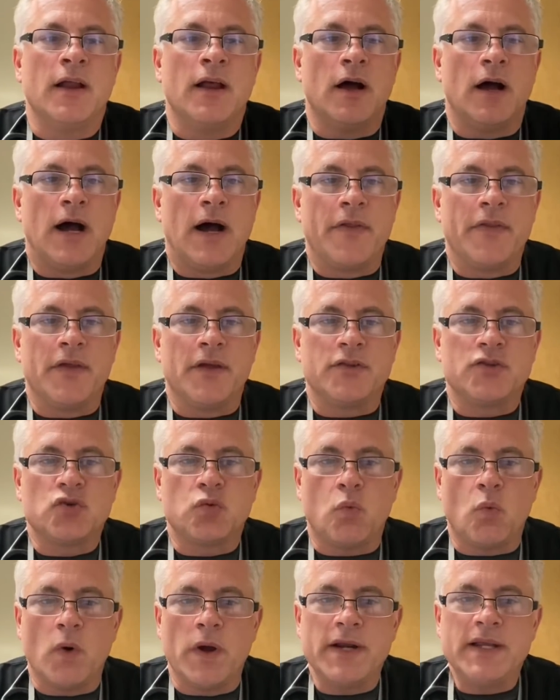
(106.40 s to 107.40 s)
On the
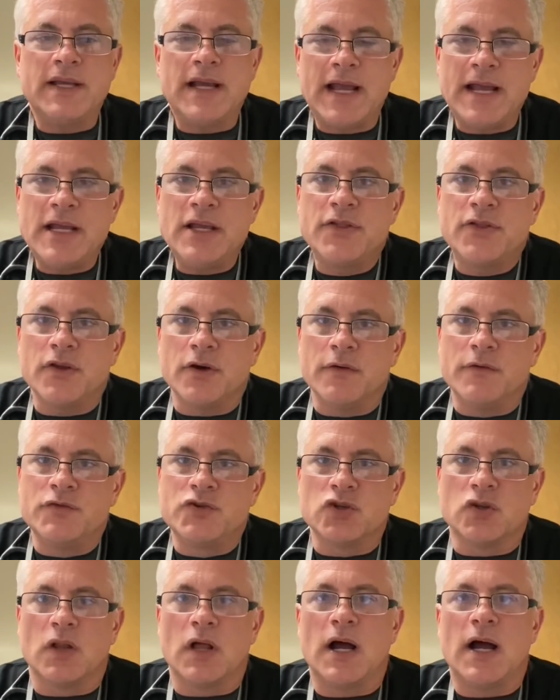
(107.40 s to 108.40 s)
28th of
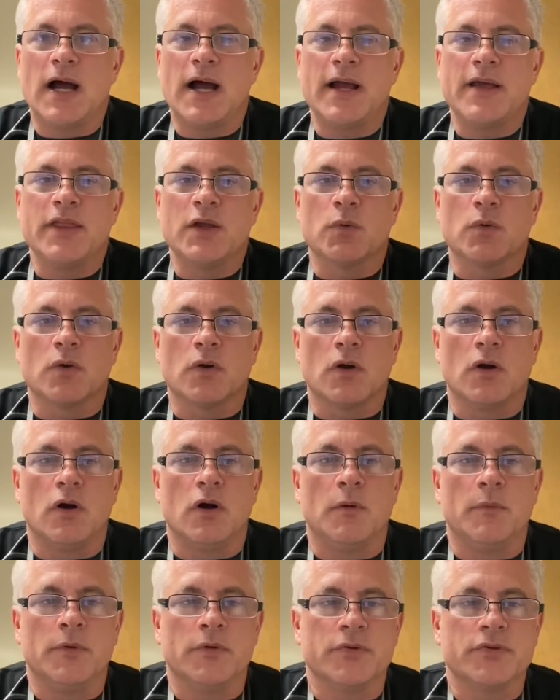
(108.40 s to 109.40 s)
July, there were
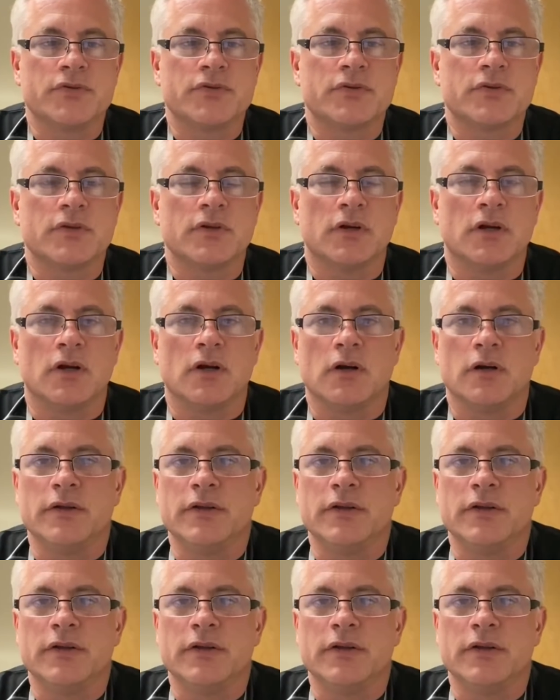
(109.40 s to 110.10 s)
almost uh,